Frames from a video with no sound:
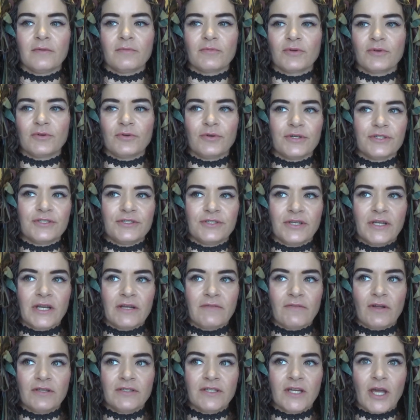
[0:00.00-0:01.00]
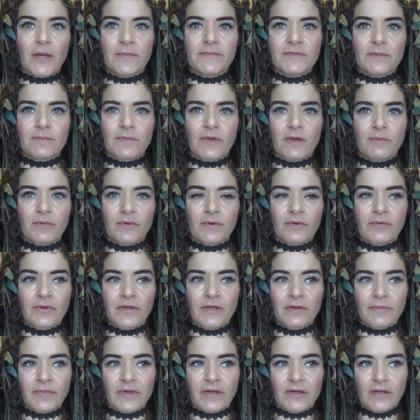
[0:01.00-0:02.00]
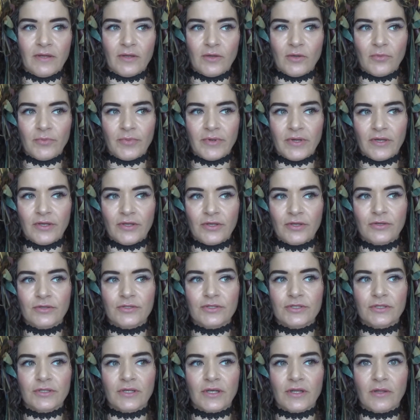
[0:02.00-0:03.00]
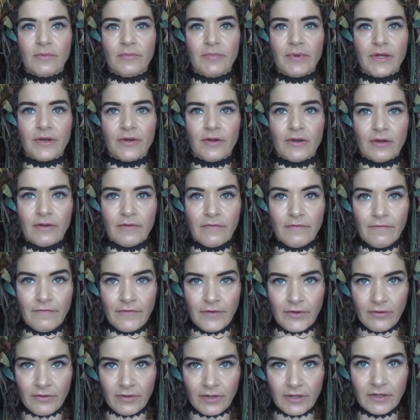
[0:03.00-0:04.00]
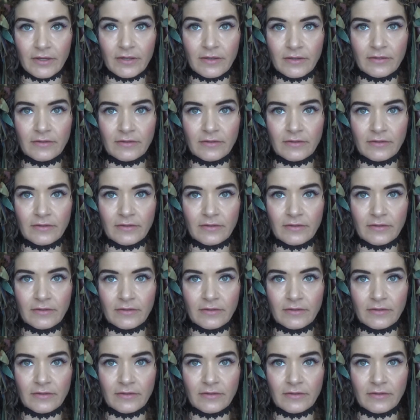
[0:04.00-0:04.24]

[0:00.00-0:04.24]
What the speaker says: Of course, you can have all types of people who email you, but usually the better folk